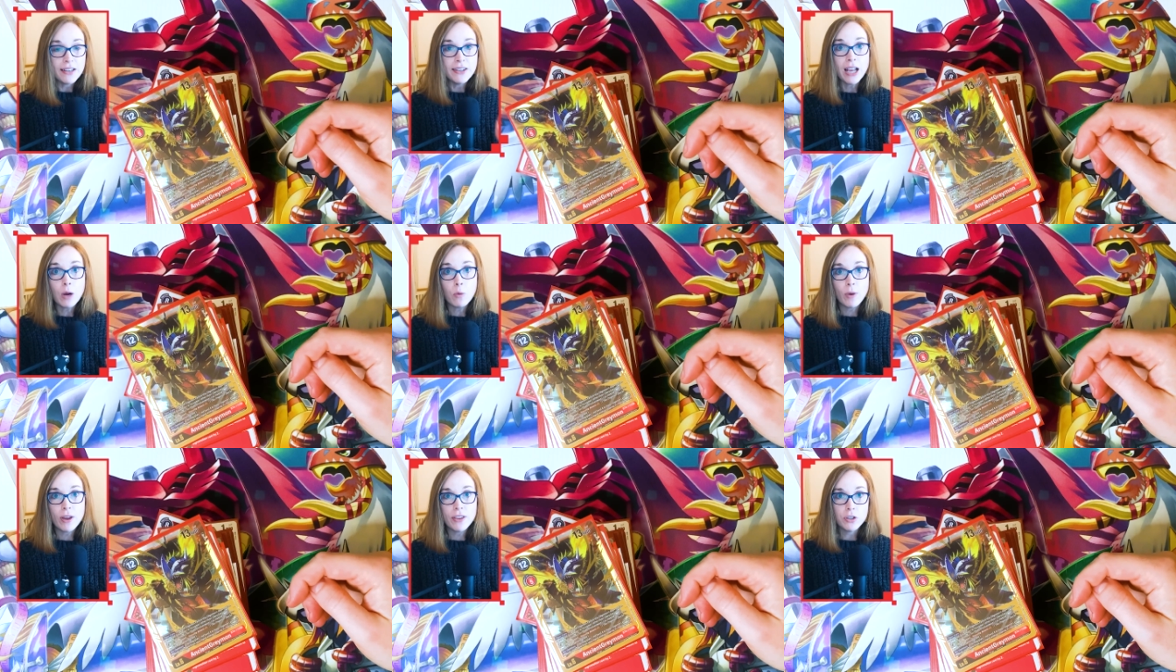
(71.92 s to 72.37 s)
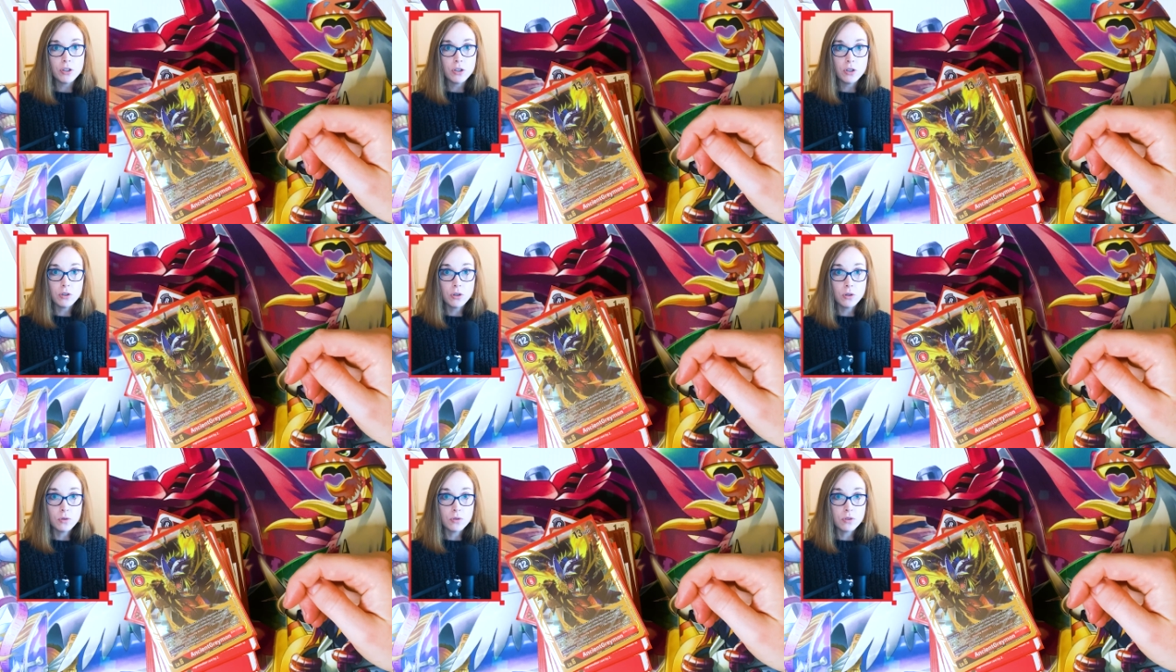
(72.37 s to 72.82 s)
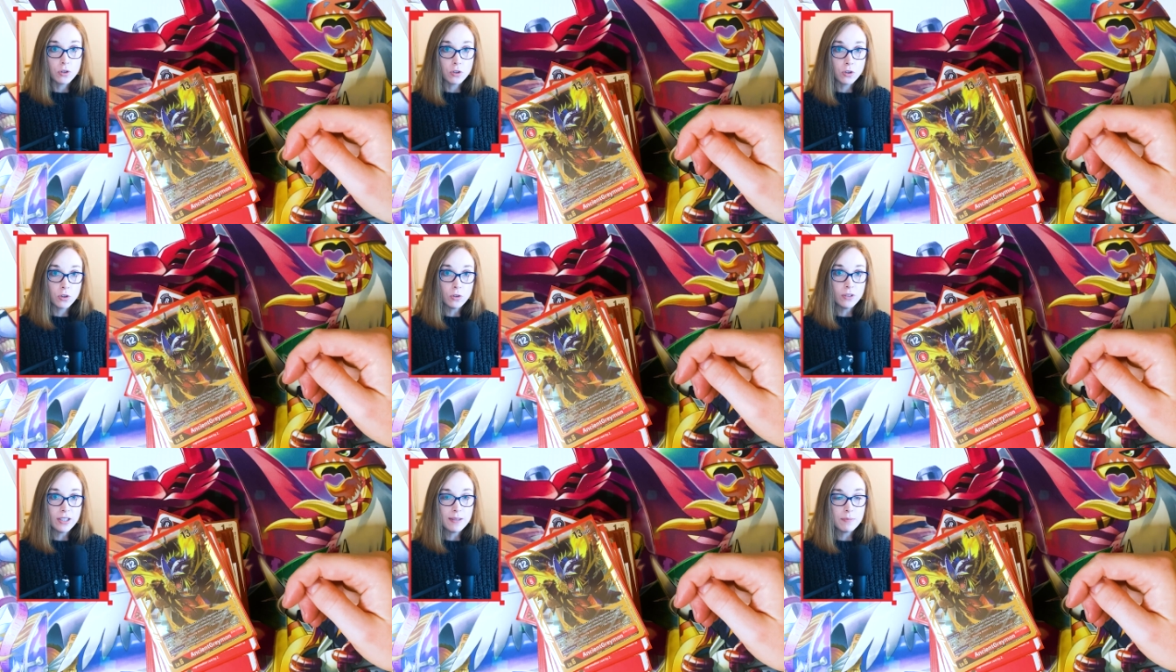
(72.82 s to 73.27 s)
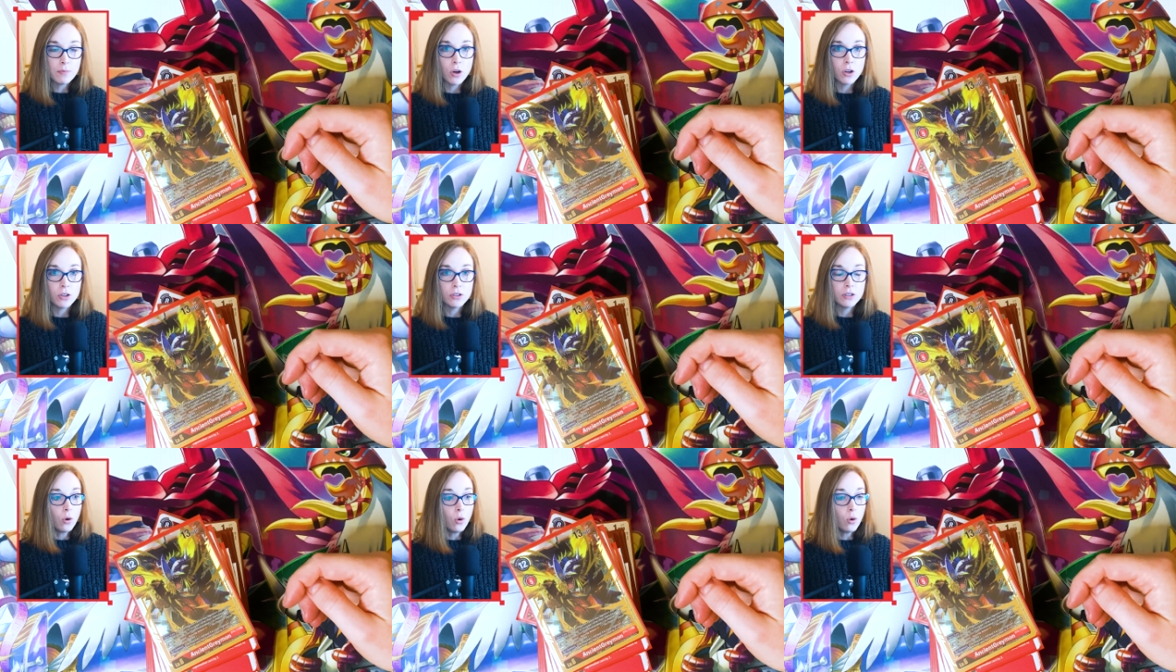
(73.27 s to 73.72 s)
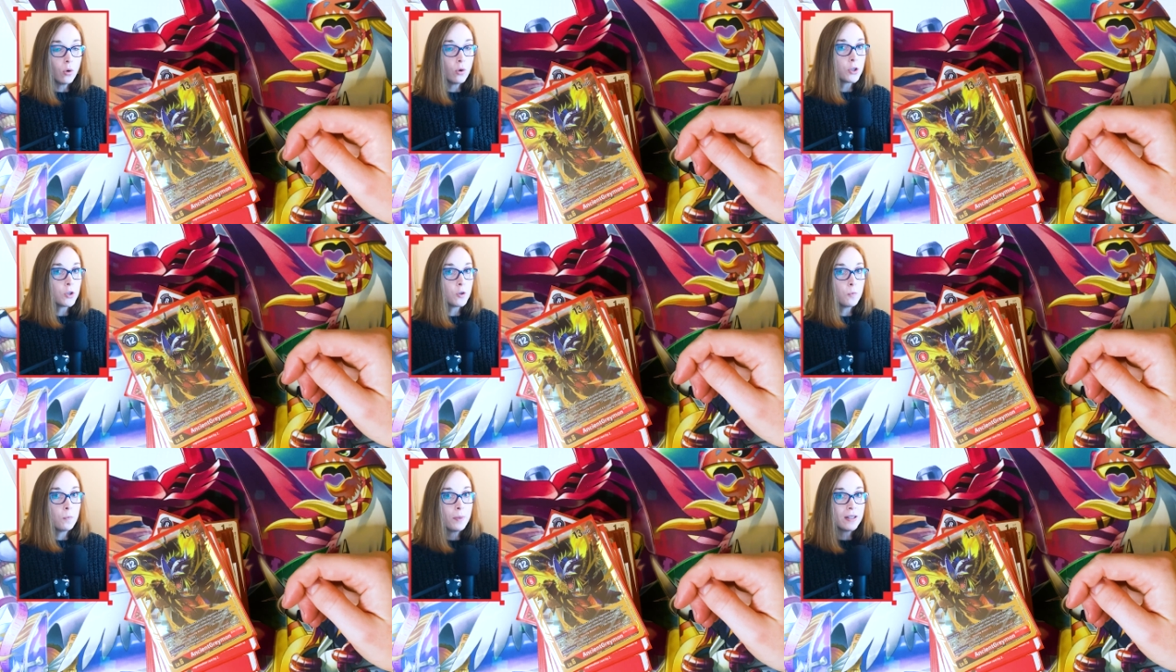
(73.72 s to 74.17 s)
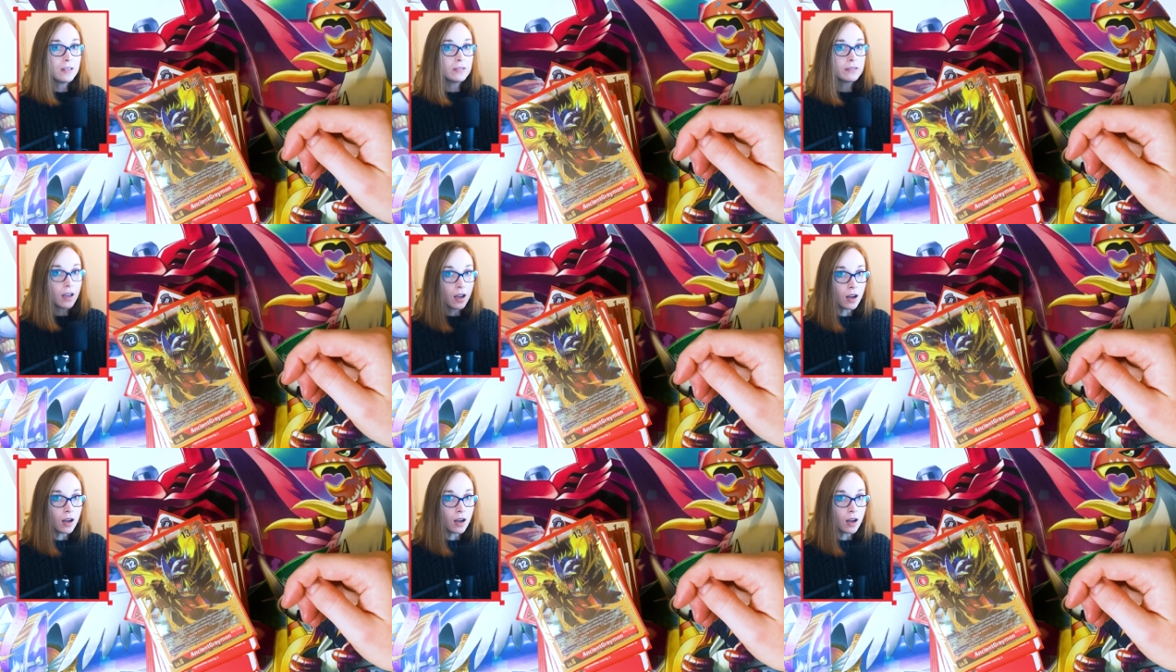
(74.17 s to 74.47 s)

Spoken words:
Now, whether you use a Goonimon or you build